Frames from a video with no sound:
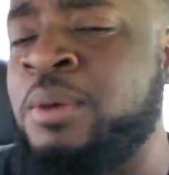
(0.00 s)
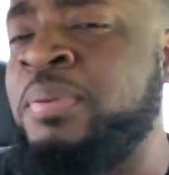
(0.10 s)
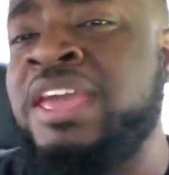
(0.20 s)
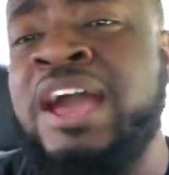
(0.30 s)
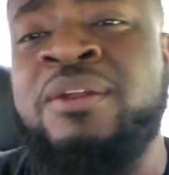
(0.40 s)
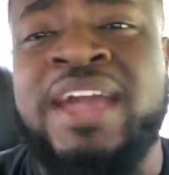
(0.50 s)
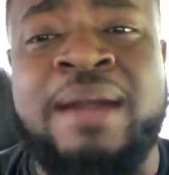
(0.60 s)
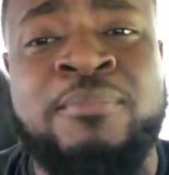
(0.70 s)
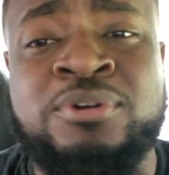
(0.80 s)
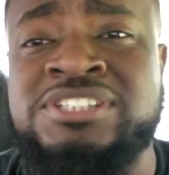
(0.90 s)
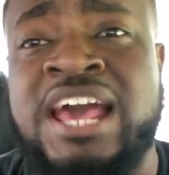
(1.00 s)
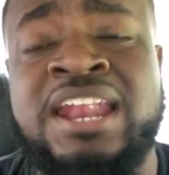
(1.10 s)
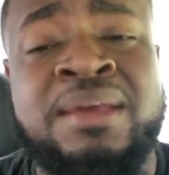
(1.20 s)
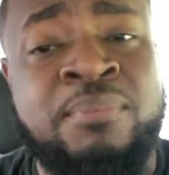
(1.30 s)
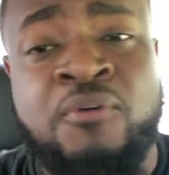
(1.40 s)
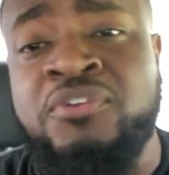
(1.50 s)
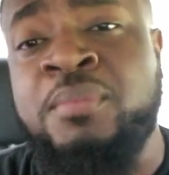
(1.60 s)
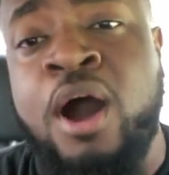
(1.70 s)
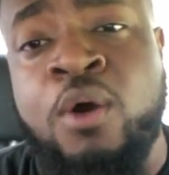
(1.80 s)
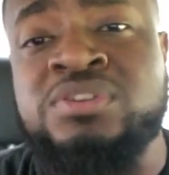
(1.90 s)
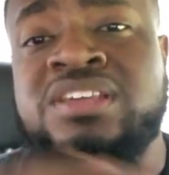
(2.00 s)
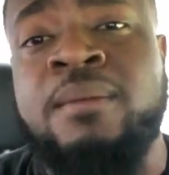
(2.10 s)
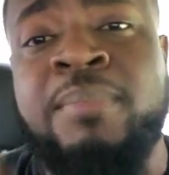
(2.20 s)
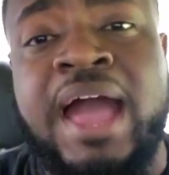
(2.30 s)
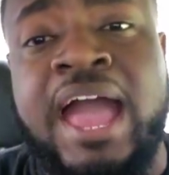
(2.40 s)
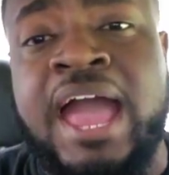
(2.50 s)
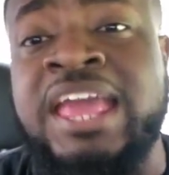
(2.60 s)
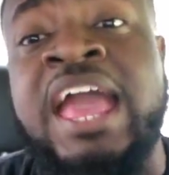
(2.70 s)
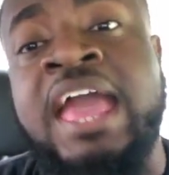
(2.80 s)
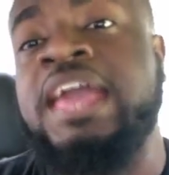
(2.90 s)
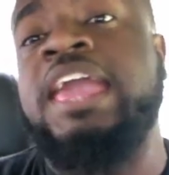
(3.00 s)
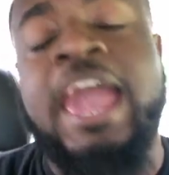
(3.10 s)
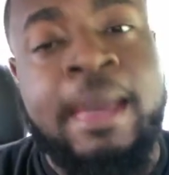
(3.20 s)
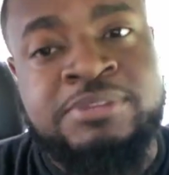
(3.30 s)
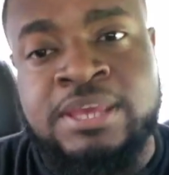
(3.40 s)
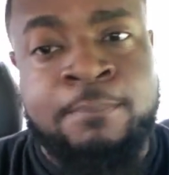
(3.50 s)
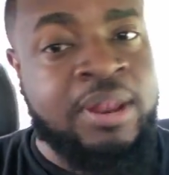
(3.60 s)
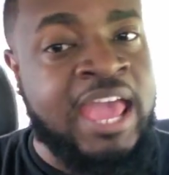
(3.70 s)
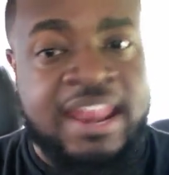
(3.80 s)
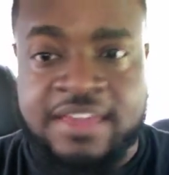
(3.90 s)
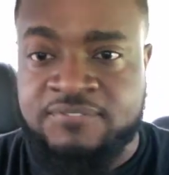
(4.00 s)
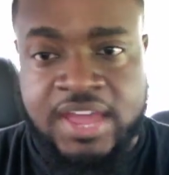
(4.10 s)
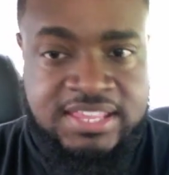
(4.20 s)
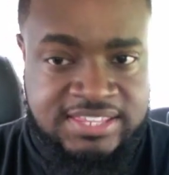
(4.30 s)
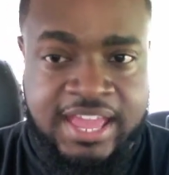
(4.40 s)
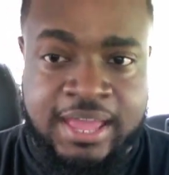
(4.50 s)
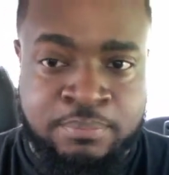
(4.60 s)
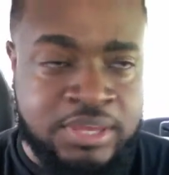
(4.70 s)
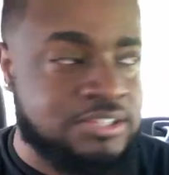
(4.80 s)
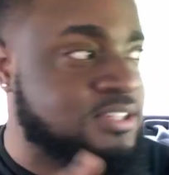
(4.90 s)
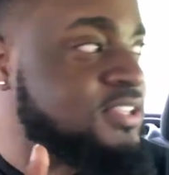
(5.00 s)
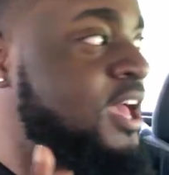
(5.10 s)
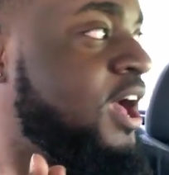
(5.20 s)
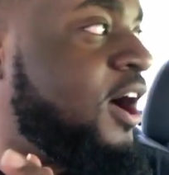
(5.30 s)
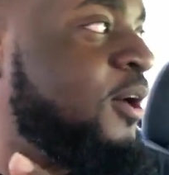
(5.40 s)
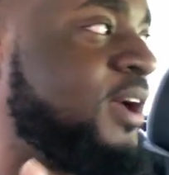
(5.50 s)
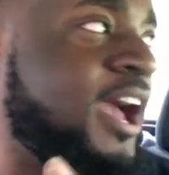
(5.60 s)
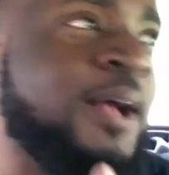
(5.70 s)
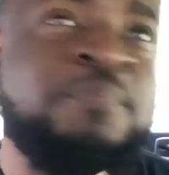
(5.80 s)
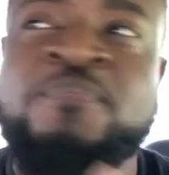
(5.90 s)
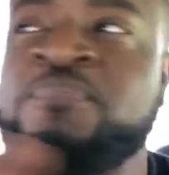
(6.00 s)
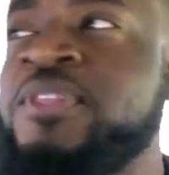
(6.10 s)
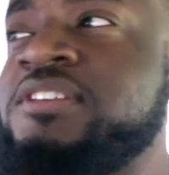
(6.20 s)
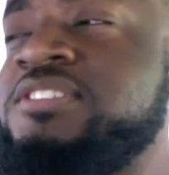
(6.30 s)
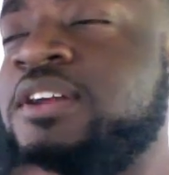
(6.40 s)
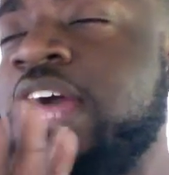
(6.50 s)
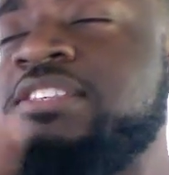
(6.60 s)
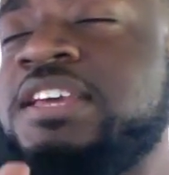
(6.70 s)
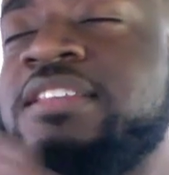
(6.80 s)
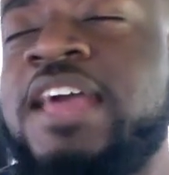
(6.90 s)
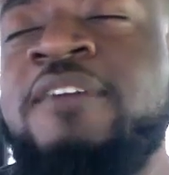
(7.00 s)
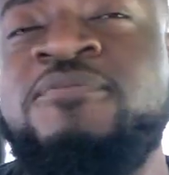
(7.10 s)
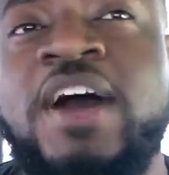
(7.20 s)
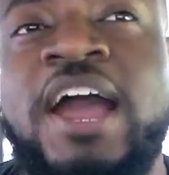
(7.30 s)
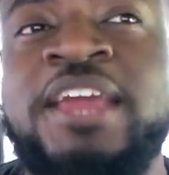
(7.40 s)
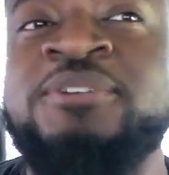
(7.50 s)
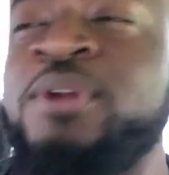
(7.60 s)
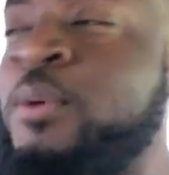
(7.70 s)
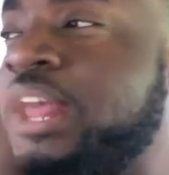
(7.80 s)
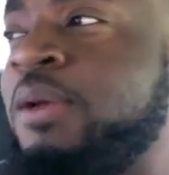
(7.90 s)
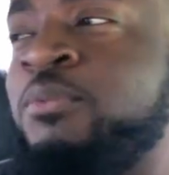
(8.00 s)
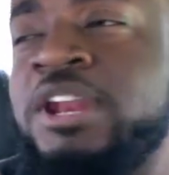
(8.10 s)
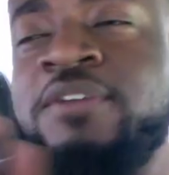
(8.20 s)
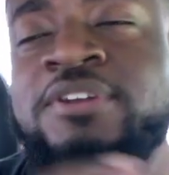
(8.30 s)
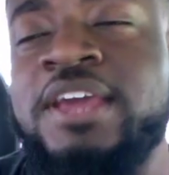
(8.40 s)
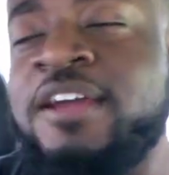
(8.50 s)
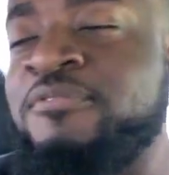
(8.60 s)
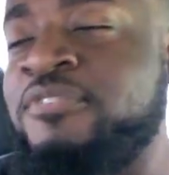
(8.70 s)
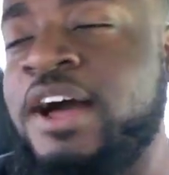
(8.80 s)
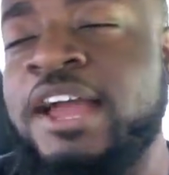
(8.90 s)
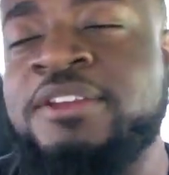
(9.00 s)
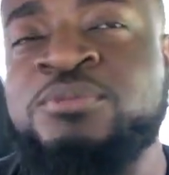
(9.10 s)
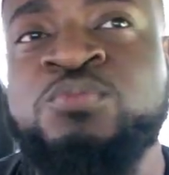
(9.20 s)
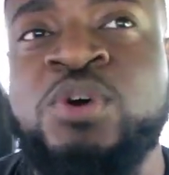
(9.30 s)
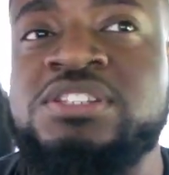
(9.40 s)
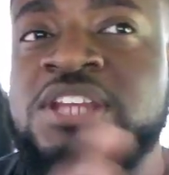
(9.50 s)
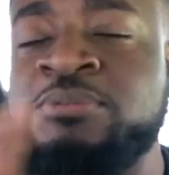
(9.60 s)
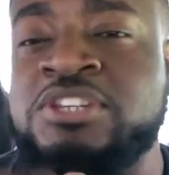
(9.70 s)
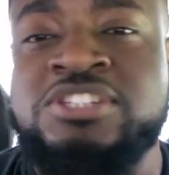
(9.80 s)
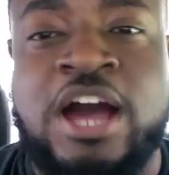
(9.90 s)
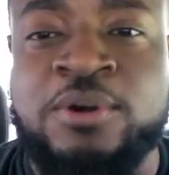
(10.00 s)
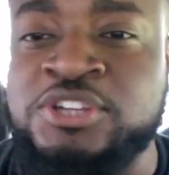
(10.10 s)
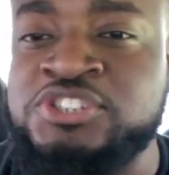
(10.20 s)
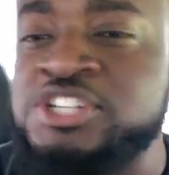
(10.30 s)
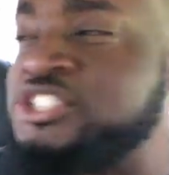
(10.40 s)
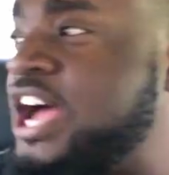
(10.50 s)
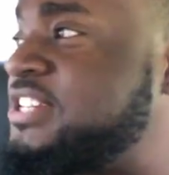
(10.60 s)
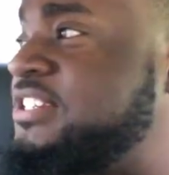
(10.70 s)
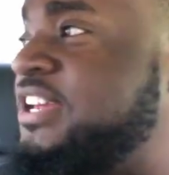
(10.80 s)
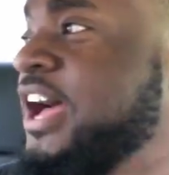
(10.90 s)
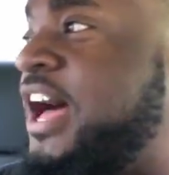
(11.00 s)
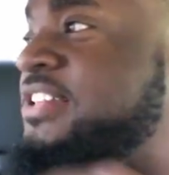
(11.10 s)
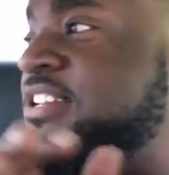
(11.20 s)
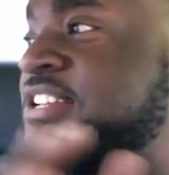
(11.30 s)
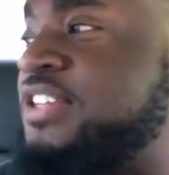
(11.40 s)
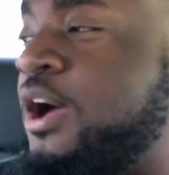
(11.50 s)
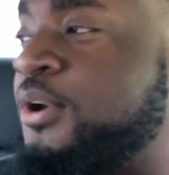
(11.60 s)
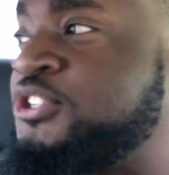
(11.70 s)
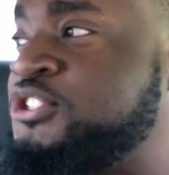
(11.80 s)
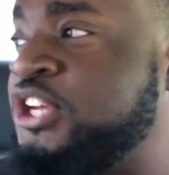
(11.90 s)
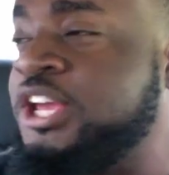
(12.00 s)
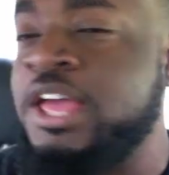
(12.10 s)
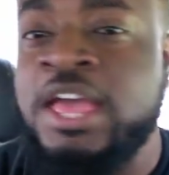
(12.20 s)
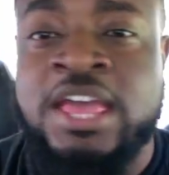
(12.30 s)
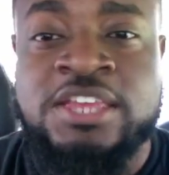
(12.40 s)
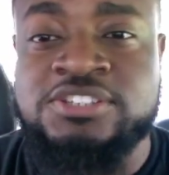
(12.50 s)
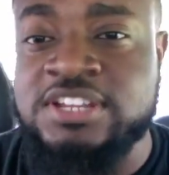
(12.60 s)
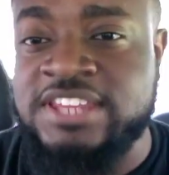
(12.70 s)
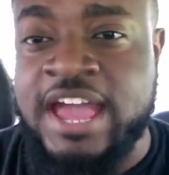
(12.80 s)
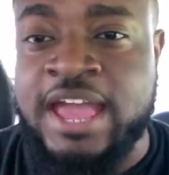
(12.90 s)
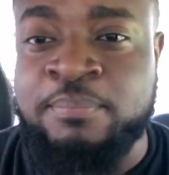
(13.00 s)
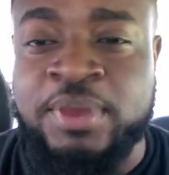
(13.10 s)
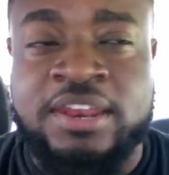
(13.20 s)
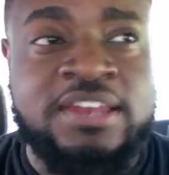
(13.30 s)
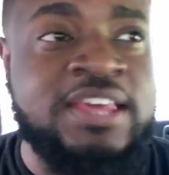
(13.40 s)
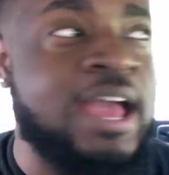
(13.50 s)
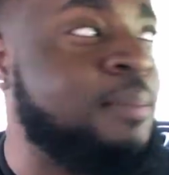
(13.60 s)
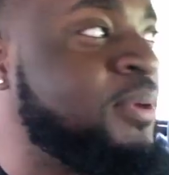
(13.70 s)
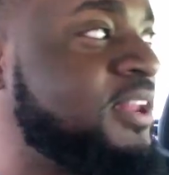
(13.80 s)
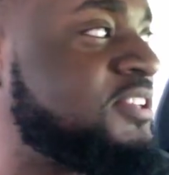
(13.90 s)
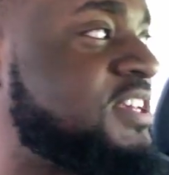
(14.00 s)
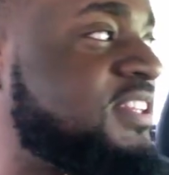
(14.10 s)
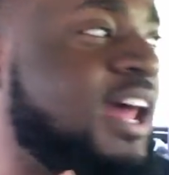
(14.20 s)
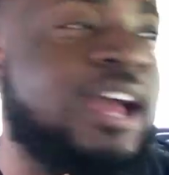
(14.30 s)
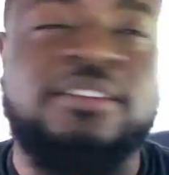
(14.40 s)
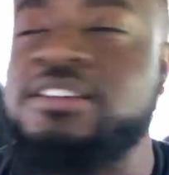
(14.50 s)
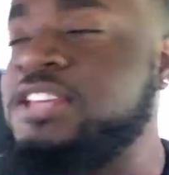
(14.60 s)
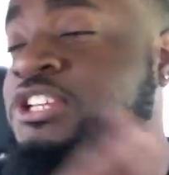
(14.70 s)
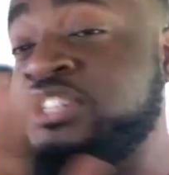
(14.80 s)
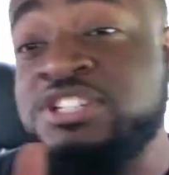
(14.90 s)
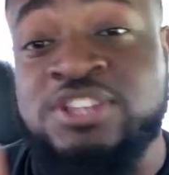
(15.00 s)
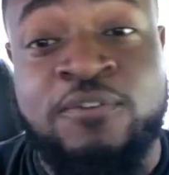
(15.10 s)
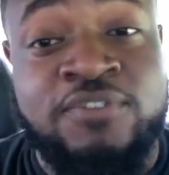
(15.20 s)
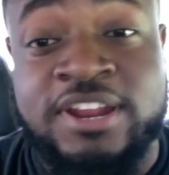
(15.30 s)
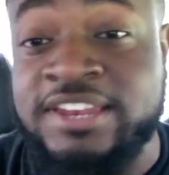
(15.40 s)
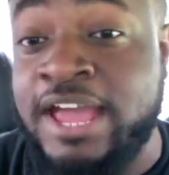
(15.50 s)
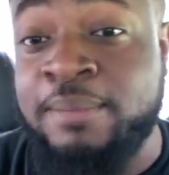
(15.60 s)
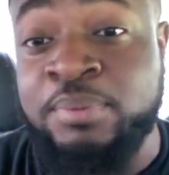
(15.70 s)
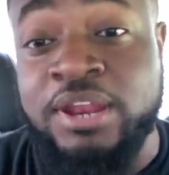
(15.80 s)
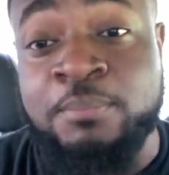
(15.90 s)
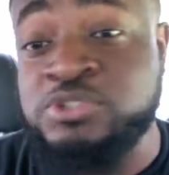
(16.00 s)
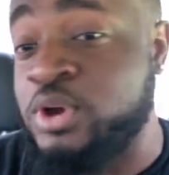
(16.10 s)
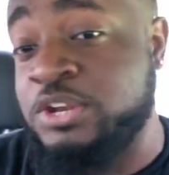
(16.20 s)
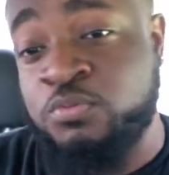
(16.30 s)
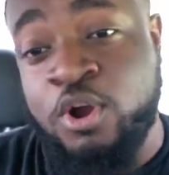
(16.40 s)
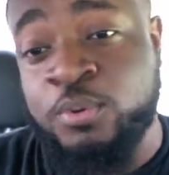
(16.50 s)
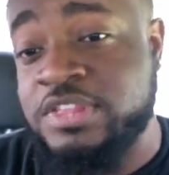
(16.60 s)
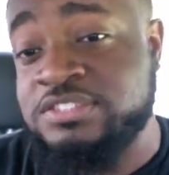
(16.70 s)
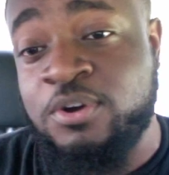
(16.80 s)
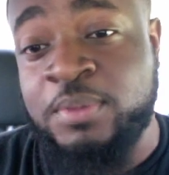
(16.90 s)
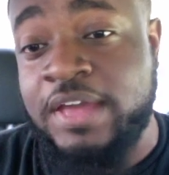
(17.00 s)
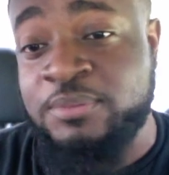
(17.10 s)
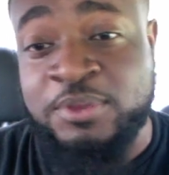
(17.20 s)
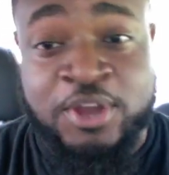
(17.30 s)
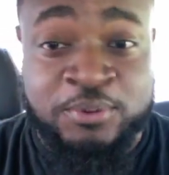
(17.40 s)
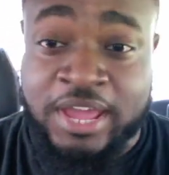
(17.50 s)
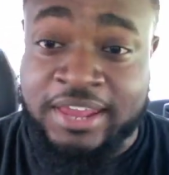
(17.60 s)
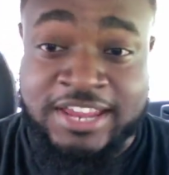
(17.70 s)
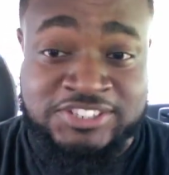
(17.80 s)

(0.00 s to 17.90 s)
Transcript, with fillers: A piano got more talent than both of them hoes combined. Captain Planet face ass bitches. Okay? So they took they fighting. Well, they wasn't even damn fighting. What's not just talking shit. Joseline Hosling talking shit to Dime Penny and Dime is just like, cause that shit is so funny. Dime Penny, I'm just gonna have to roll with. This gonna be, have to be your name.